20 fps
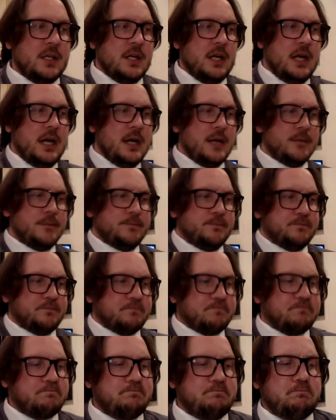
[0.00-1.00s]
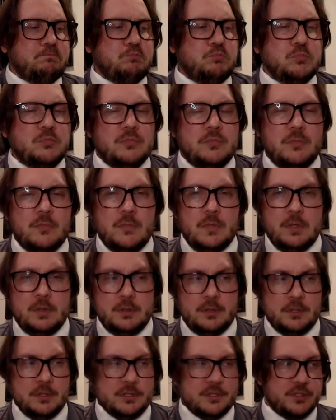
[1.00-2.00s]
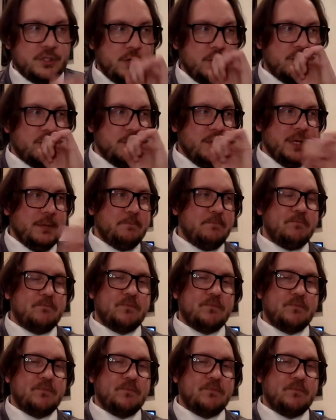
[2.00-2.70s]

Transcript: Um, excuse me.